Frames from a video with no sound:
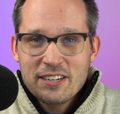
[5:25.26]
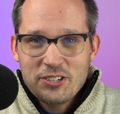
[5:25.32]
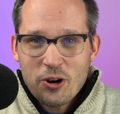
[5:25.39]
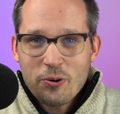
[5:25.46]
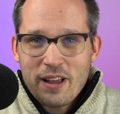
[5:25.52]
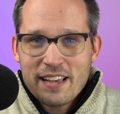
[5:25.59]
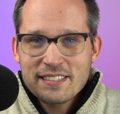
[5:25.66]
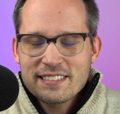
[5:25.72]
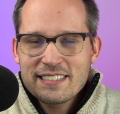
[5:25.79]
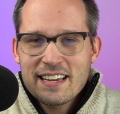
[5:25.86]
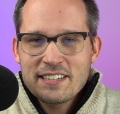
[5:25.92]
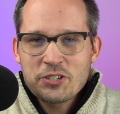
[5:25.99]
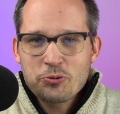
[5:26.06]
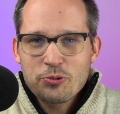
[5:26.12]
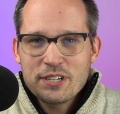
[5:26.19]
don't
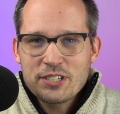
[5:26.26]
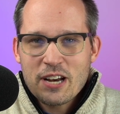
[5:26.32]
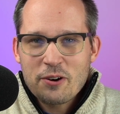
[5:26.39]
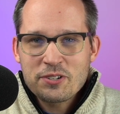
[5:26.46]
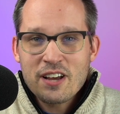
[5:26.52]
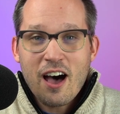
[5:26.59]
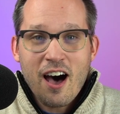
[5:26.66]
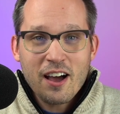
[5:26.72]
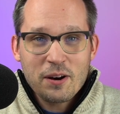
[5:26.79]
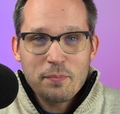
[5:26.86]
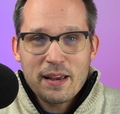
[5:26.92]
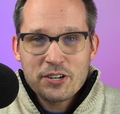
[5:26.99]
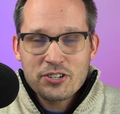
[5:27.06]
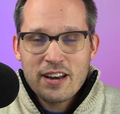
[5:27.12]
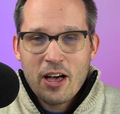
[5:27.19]
hesitate to reach out to
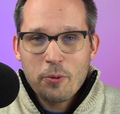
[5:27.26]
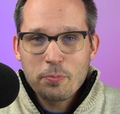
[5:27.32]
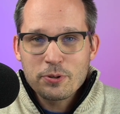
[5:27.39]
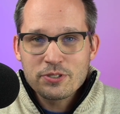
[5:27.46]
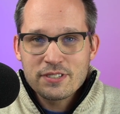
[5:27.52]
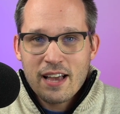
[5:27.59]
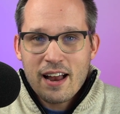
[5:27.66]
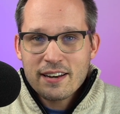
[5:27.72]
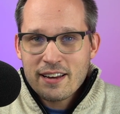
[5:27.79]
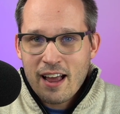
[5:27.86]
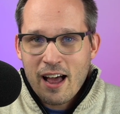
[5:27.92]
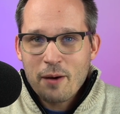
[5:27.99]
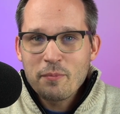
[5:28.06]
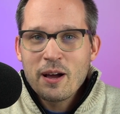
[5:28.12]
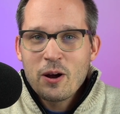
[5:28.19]
automation helpers dot
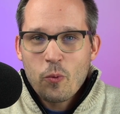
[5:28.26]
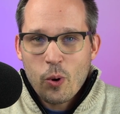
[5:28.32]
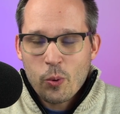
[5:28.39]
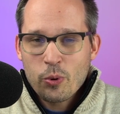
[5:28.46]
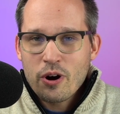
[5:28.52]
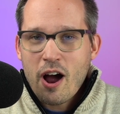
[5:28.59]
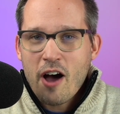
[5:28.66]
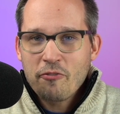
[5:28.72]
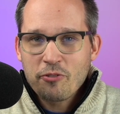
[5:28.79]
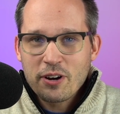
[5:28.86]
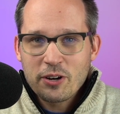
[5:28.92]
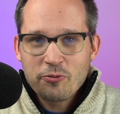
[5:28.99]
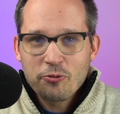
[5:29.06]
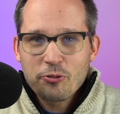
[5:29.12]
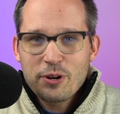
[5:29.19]
com, where we're
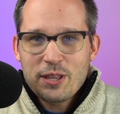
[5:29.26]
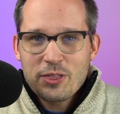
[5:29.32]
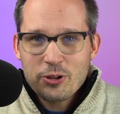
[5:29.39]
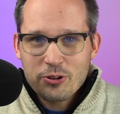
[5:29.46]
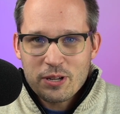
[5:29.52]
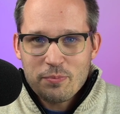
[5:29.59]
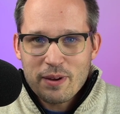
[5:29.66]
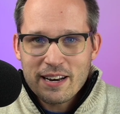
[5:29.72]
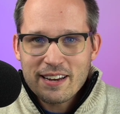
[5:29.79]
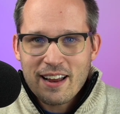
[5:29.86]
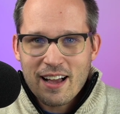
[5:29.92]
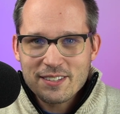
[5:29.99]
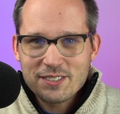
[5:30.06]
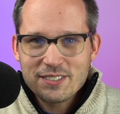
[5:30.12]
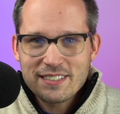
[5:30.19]
offering free thirty minute
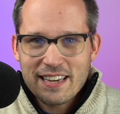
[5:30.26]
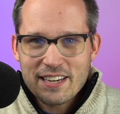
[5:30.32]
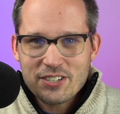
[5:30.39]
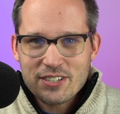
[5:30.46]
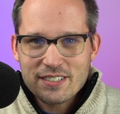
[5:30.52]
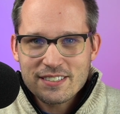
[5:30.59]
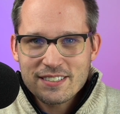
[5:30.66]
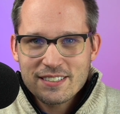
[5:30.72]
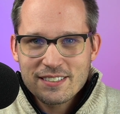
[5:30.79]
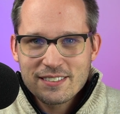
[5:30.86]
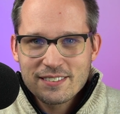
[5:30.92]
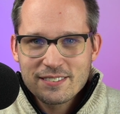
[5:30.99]
consultations.